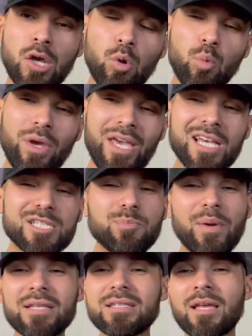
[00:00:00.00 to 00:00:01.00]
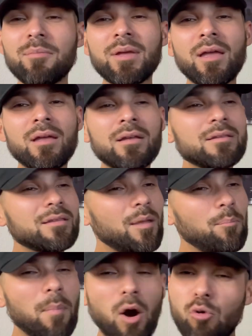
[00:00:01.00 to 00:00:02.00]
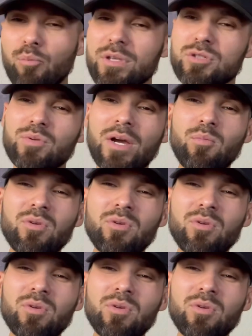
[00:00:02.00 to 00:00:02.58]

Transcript: we expect them moments, right?